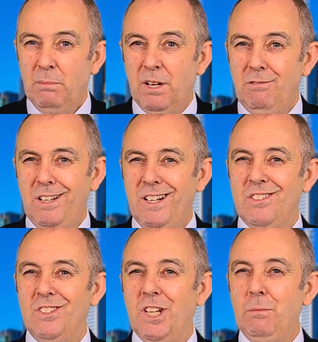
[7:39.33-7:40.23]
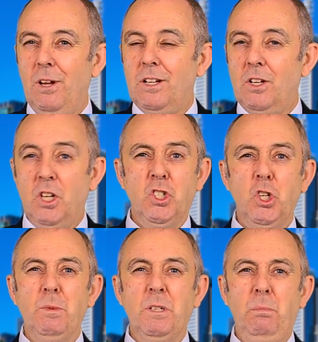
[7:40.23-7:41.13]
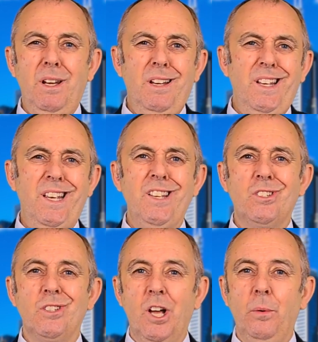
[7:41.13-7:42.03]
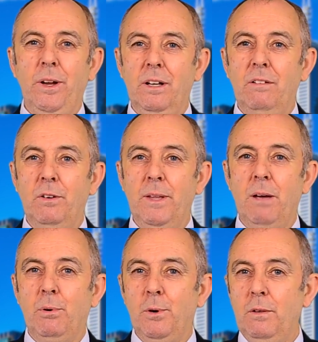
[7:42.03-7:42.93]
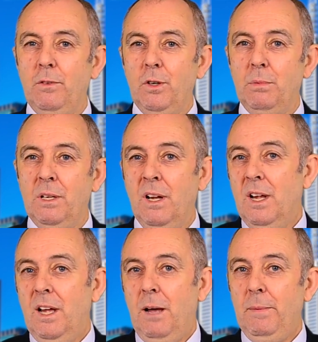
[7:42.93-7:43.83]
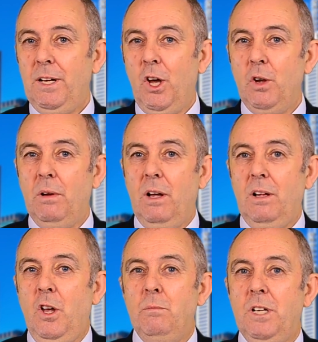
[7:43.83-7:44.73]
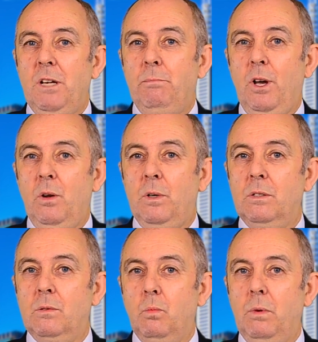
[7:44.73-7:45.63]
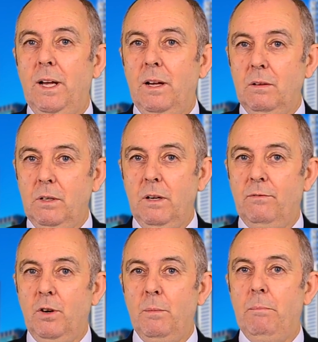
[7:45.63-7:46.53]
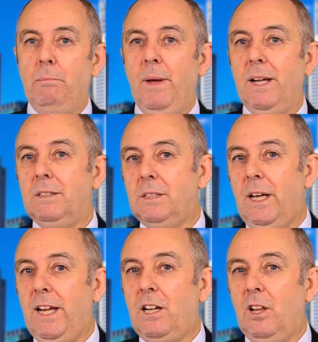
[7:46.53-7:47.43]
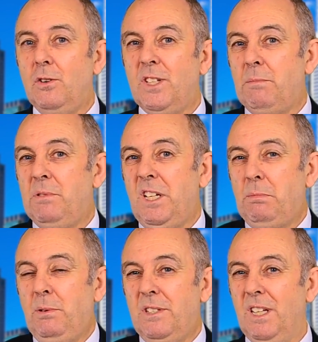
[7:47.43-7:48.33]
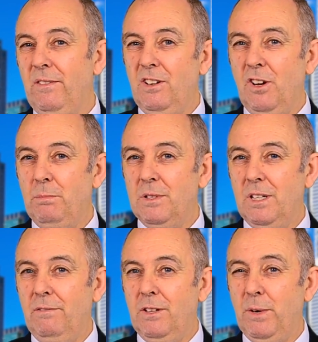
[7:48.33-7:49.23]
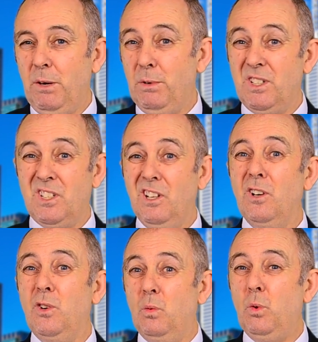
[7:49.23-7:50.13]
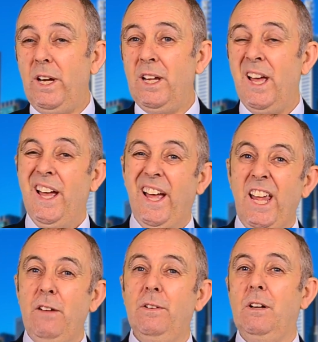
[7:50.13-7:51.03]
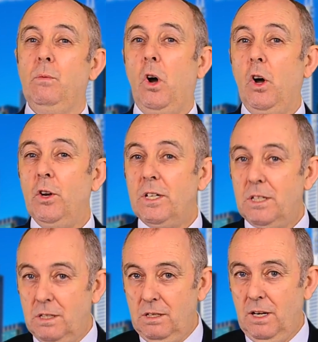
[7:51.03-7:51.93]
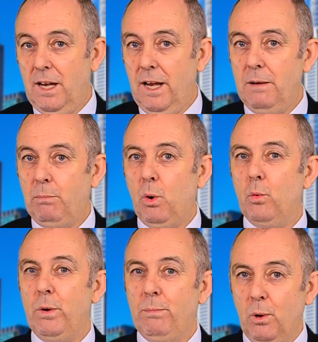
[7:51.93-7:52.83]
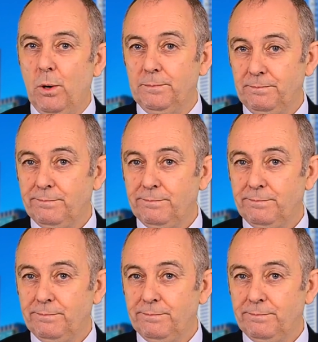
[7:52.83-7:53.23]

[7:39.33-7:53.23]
But it really doesn't seem like consumer spending is slowing, and from that point of view. But I mean, Home Depot was it closed up 6.79% for the week, which is still a good week, even on a poor report.